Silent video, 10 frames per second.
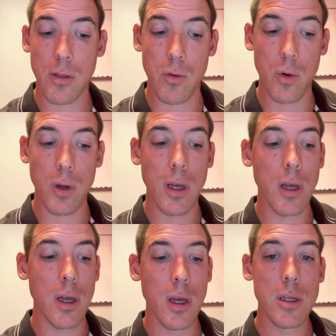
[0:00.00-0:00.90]
through.
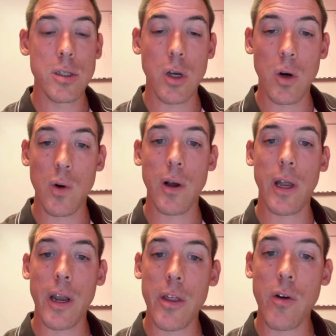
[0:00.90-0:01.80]
So
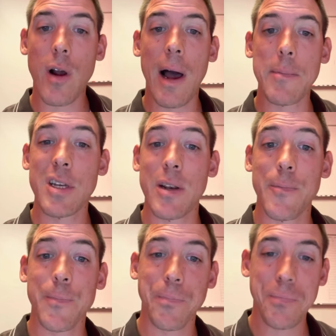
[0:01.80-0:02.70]
another option,